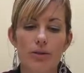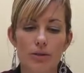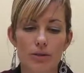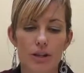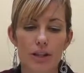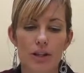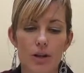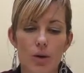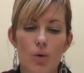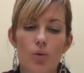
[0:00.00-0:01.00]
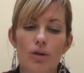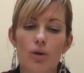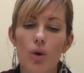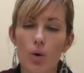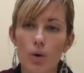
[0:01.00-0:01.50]
thoroughly
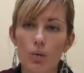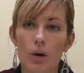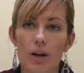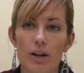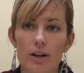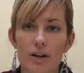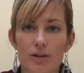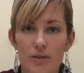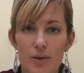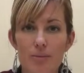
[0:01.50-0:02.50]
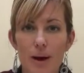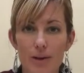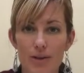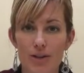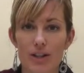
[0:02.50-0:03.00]
with cold water for
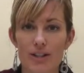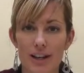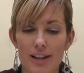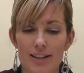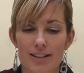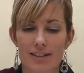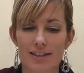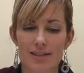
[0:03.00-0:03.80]
about 30 seconds.